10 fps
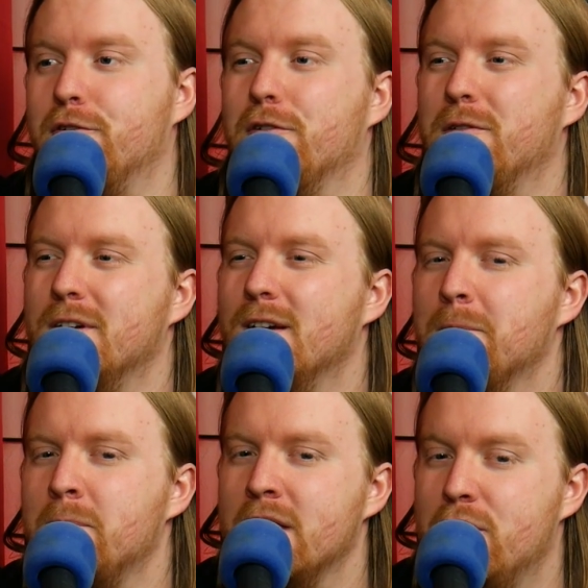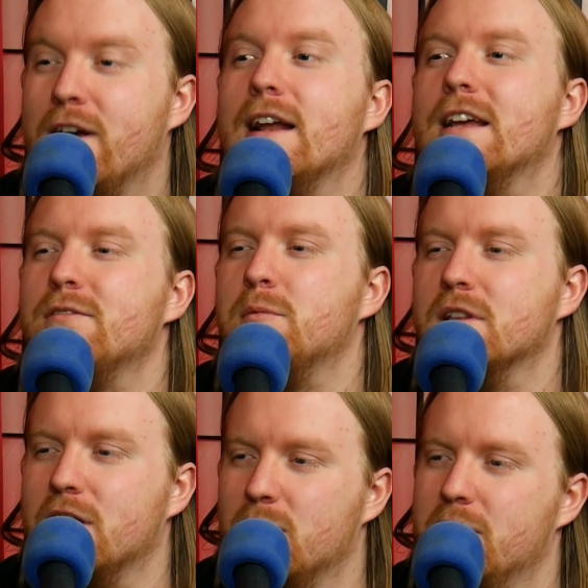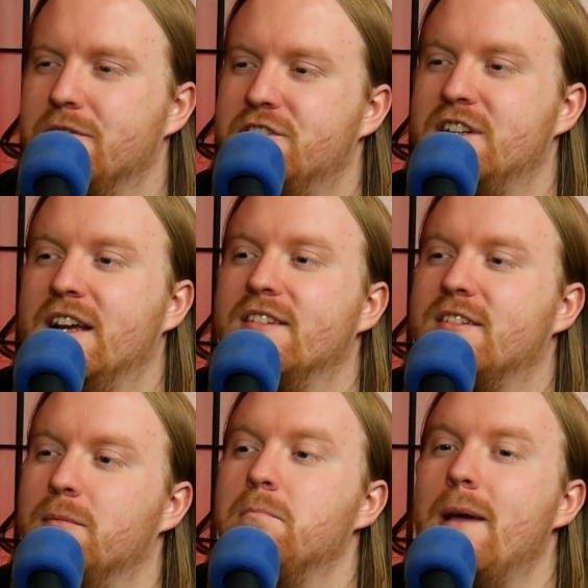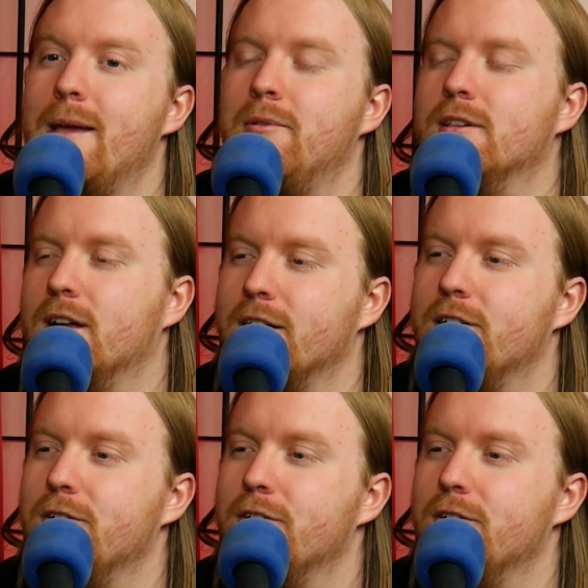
true. Bruh. You got to give them a little bit of a chance to maybe like